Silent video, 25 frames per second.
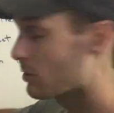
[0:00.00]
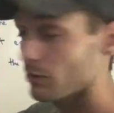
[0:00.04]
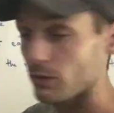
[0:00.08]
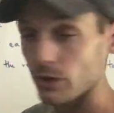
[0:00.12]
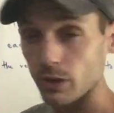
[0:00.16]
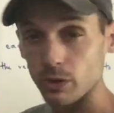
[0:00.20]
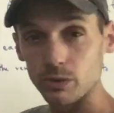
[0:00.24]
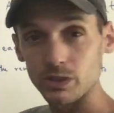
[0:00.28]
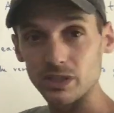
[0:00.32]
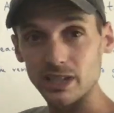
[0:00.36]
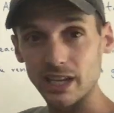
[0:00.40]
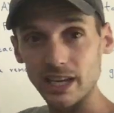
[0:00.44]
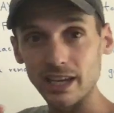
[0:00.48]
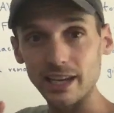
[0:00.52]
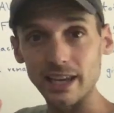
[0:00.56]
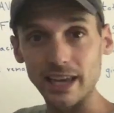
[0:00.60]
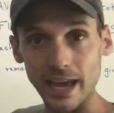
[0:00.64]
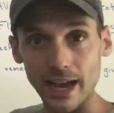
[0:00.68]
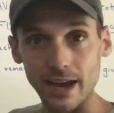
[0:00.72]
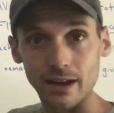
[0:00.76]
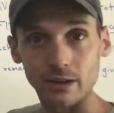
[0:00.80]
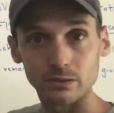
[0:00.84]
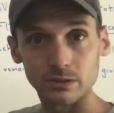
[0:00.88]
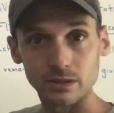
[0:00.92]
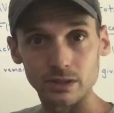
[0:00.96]
those can
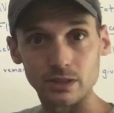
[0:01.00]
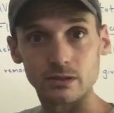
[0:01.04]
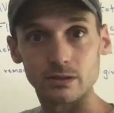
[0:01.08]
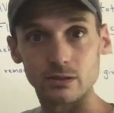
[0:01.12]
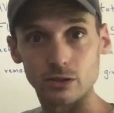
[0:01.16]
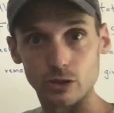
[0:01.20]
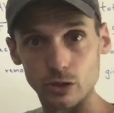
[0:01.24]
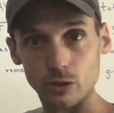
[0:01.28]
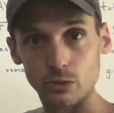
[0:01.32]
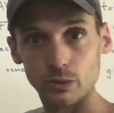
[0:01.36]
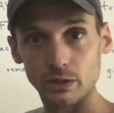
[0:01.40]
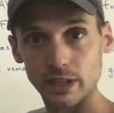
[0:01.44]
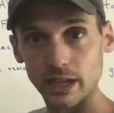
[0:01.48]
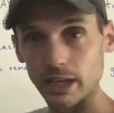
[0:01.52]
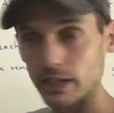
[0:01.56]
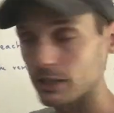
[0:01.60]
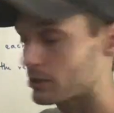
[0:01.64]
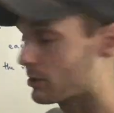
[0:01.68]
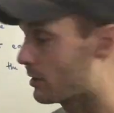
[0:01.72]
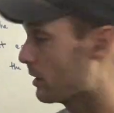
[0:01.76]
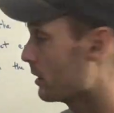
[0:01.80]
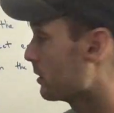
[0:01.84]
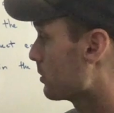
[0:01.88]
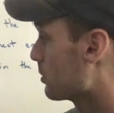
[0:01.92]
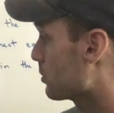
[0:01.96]
count 2
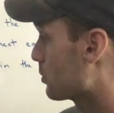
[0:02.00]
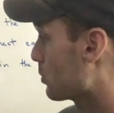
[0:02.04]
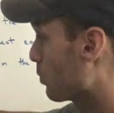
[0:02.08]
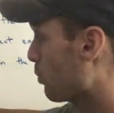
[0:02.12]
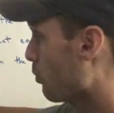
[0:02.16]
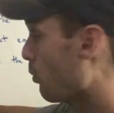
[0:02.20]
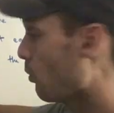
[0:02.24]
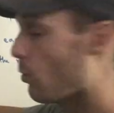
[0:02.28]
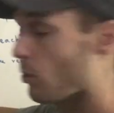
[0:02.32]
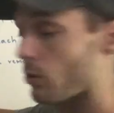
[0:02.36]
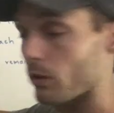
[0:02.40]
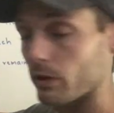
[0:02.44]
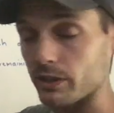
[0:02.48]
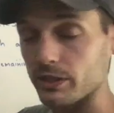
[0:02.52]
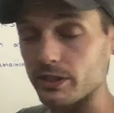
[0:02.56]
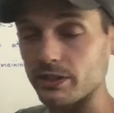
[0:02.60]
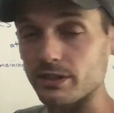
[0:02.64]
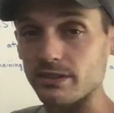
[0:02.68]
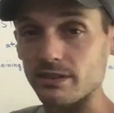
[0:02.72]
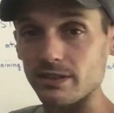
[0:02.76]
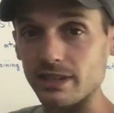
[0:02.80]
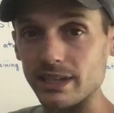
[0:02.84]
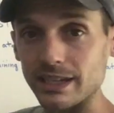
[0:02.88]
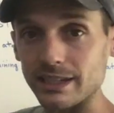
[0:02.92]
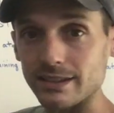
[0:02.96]
electrons
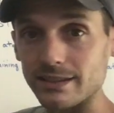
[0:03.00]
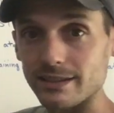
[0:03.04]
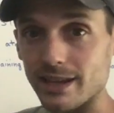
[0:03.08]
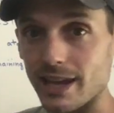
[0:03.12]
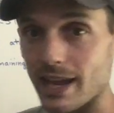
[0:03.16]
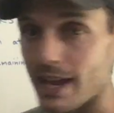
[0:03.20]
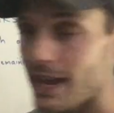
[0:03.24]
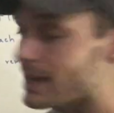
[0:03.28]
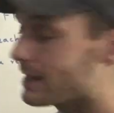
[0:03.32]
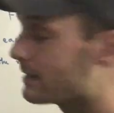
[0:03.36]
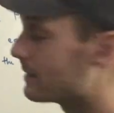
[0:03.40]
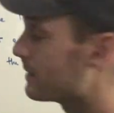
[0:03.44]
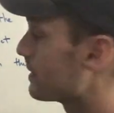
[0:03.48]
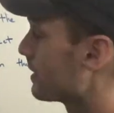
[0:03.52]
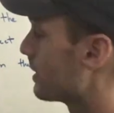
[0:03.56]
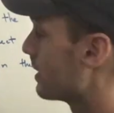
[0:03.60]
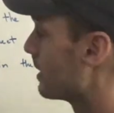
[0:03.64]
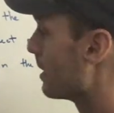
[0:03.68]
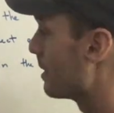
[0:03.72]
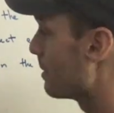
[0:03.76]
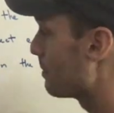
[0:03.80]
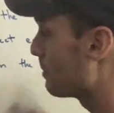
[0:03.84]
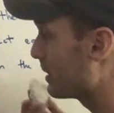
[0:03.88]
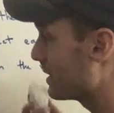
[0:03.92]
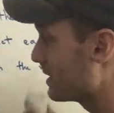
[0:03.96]
towards its 8,
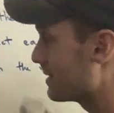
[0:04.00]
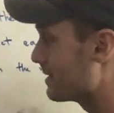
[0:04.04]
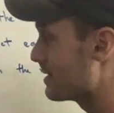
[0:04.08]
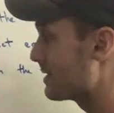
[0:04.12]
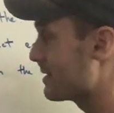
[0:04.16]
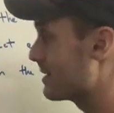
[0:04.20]
but it's